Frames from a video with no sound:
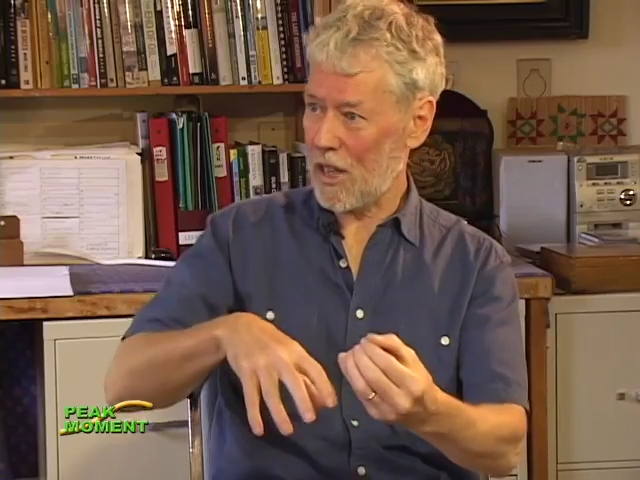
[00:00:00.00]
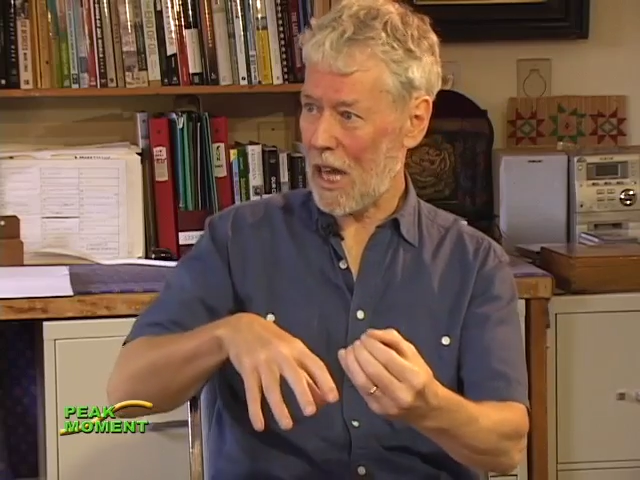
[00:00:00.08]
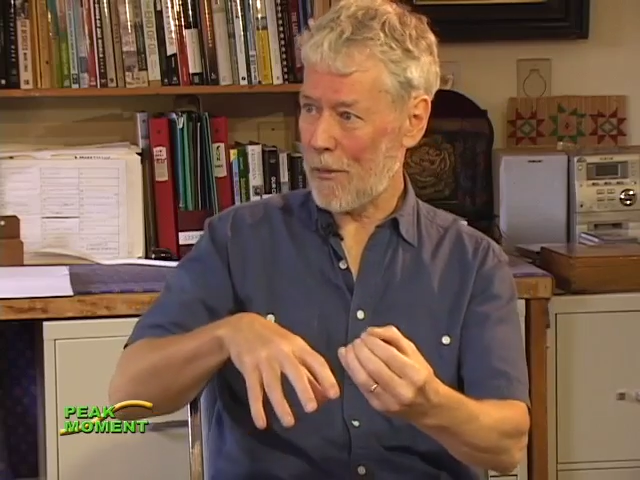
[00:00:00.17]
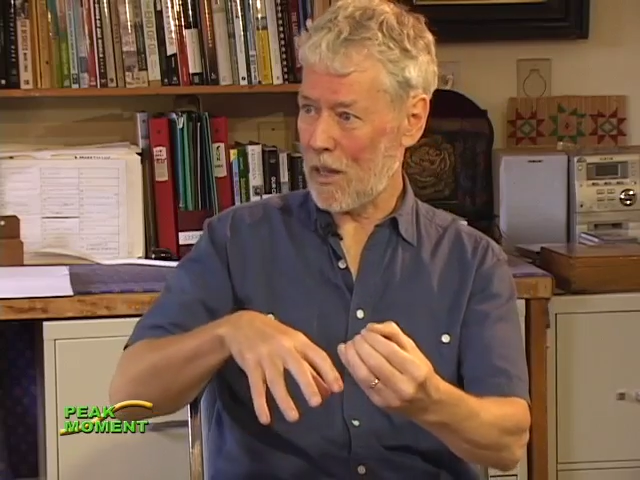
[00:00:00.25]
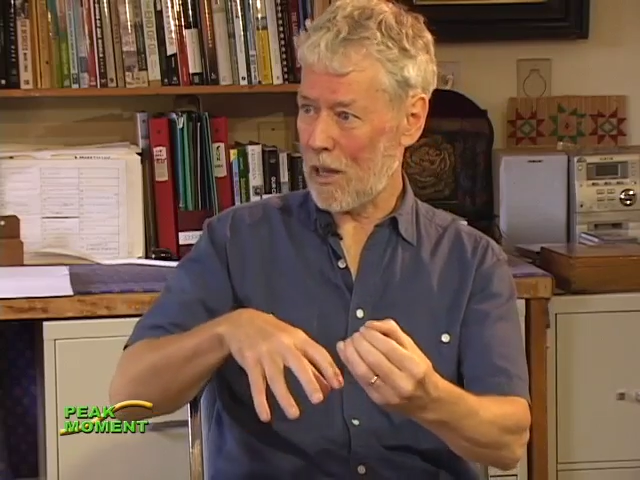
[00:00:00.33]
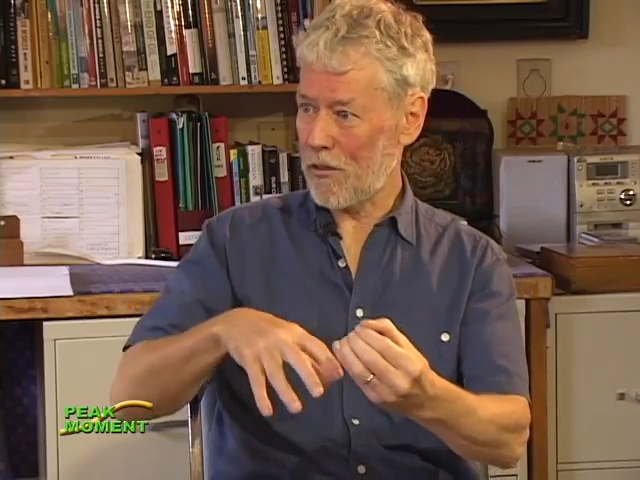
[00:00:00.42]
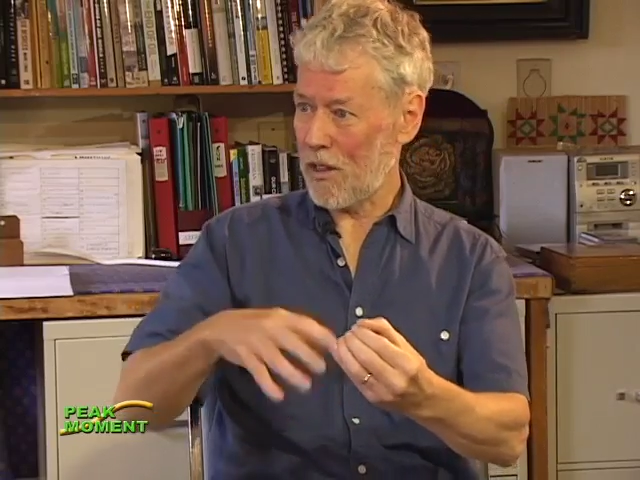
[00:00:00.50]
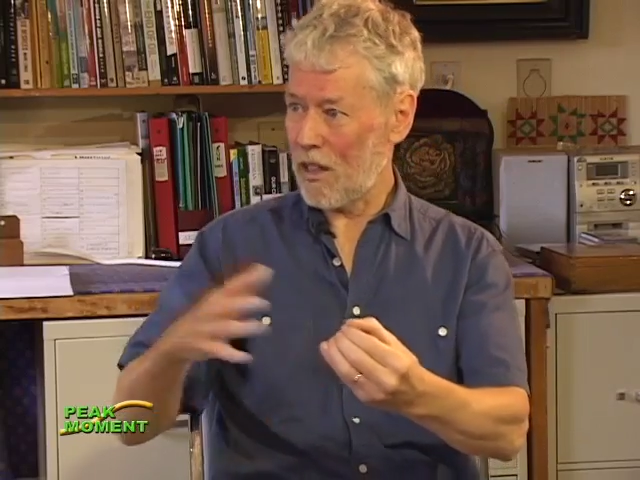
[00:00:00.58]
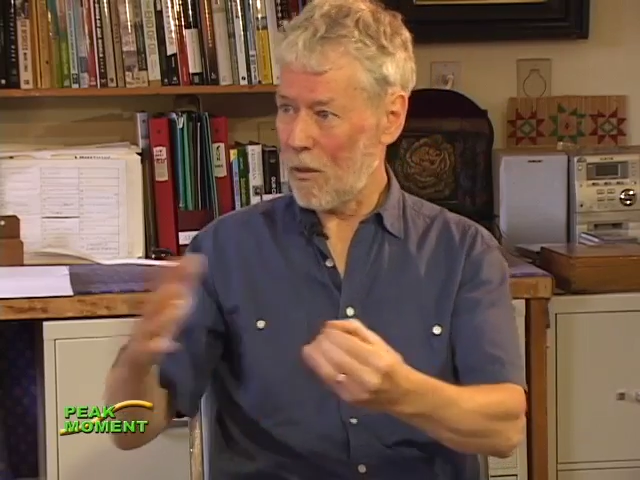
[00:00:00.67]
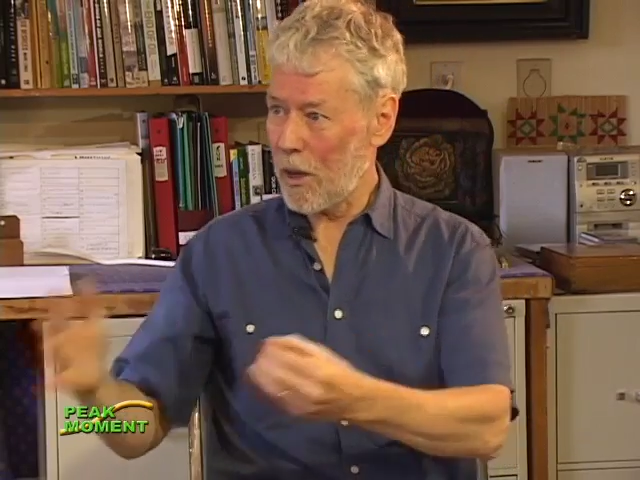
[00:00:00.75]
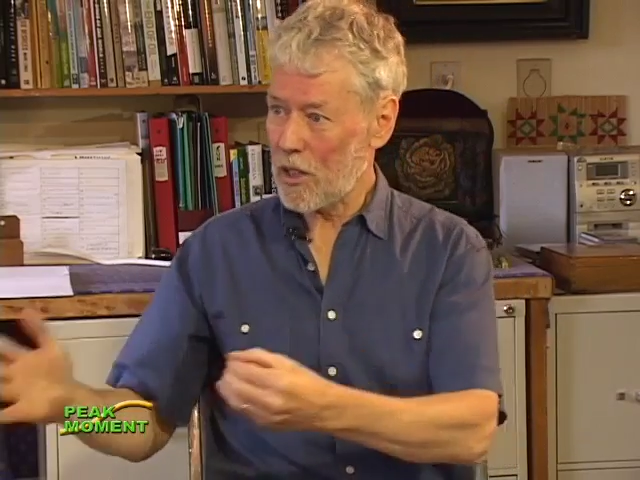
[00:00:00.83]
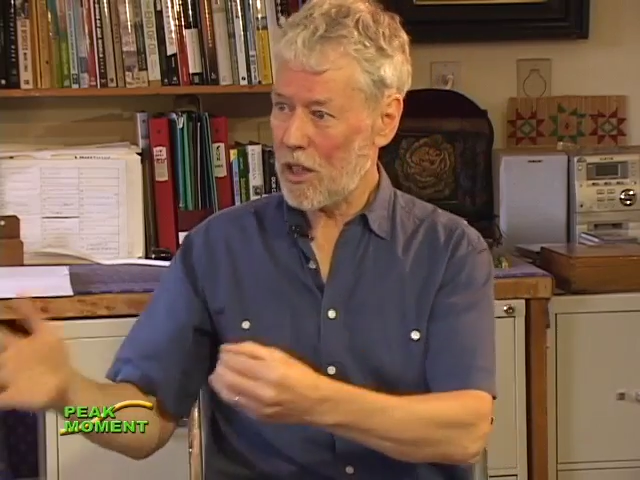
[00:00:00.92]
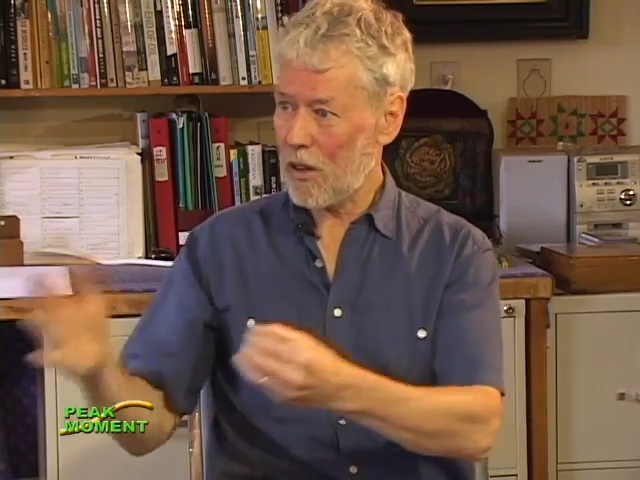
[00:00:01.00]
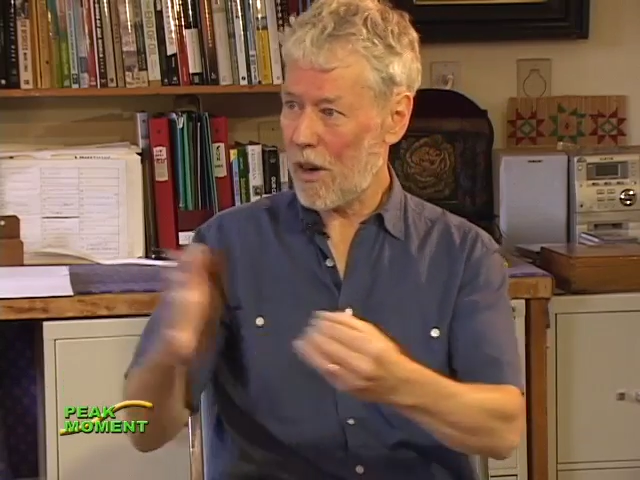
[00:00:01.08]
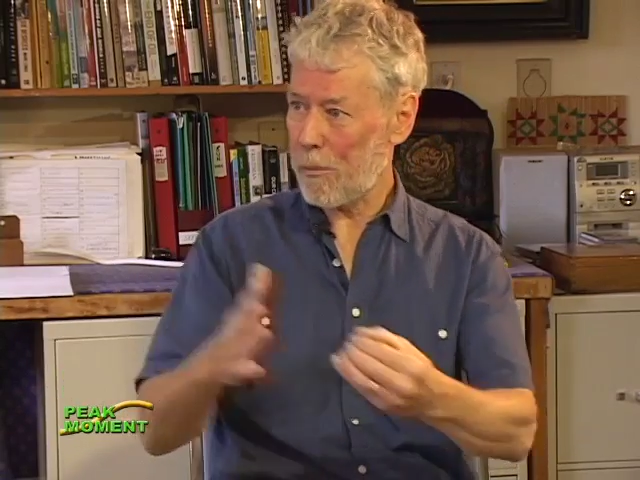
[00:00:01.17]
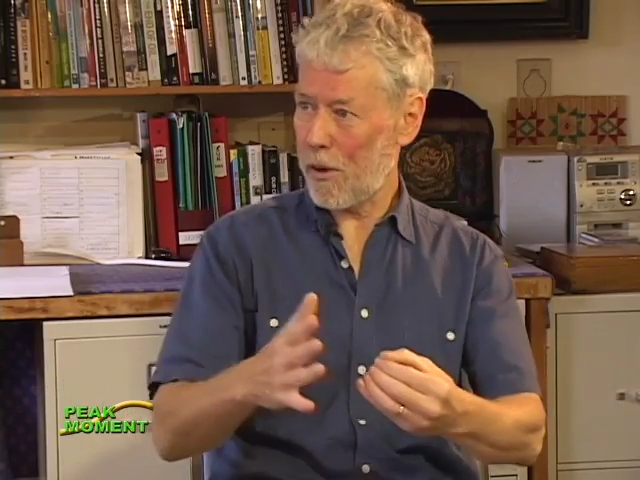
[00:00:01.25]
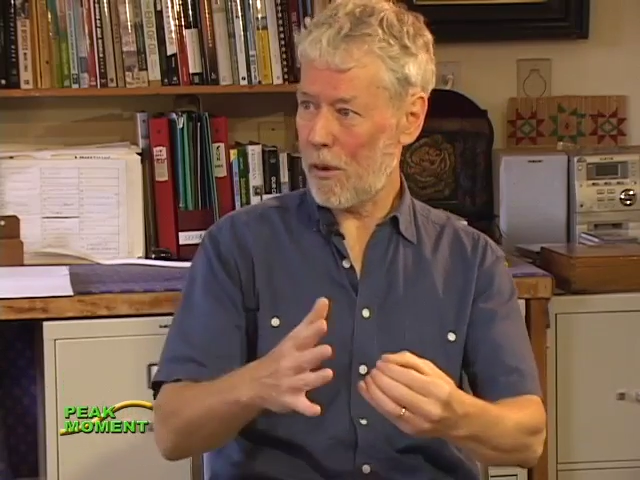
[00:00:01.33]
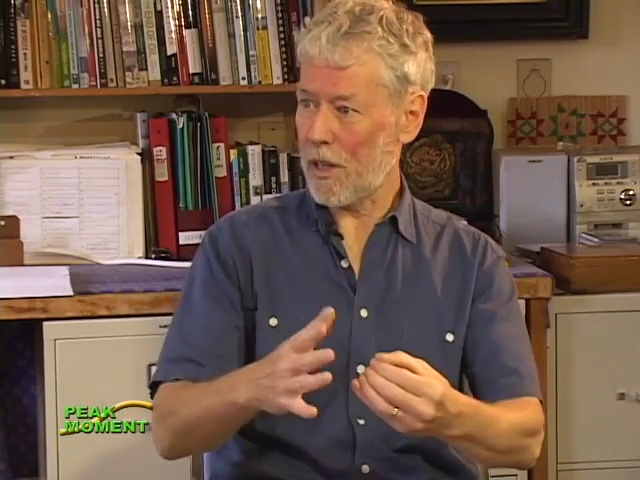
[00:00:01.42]
the heavy lifting, we
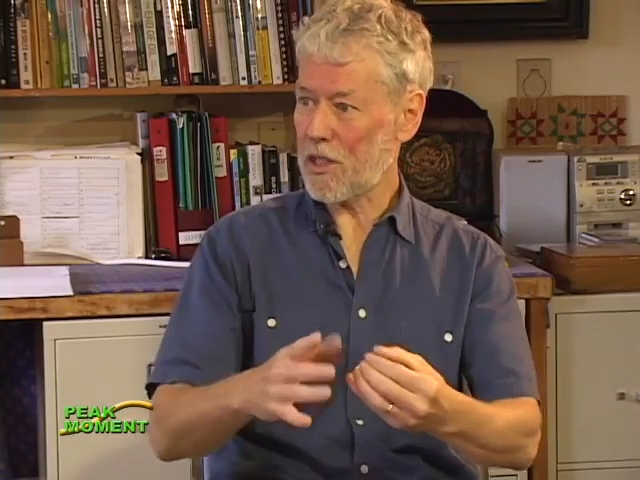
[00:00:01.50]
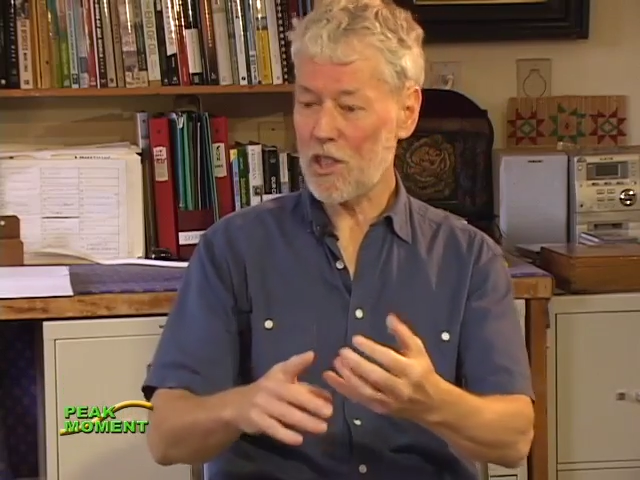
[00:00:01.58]
accelerate progress.